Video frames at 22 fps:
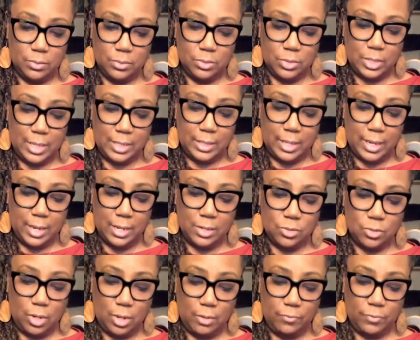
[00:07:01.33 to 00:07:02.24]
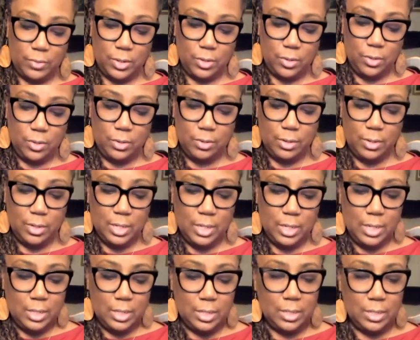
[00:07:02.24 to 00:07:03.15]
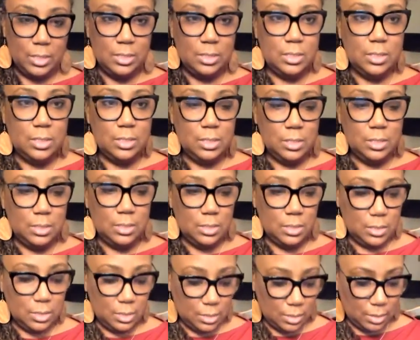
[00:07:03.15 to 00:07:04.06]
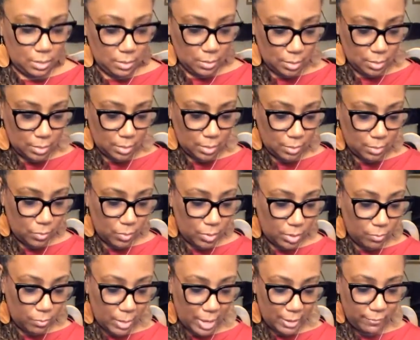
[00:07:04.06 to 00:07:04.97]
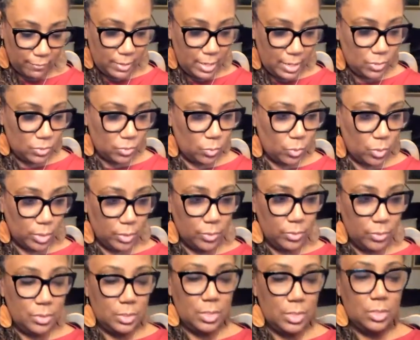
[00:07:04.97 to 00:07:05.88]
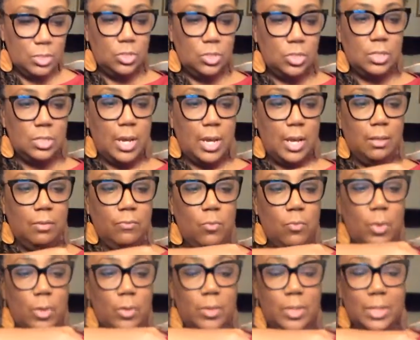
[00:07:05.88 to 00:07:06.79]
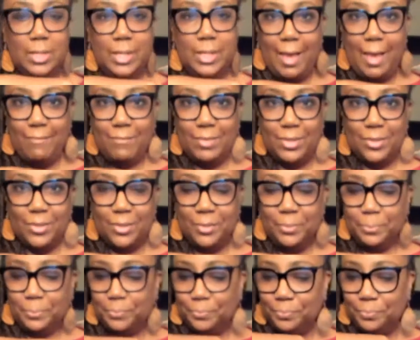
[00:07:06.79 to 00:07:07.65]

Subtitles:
take the edge off here. This is one of my face oils, and it's just olive oil and lavender.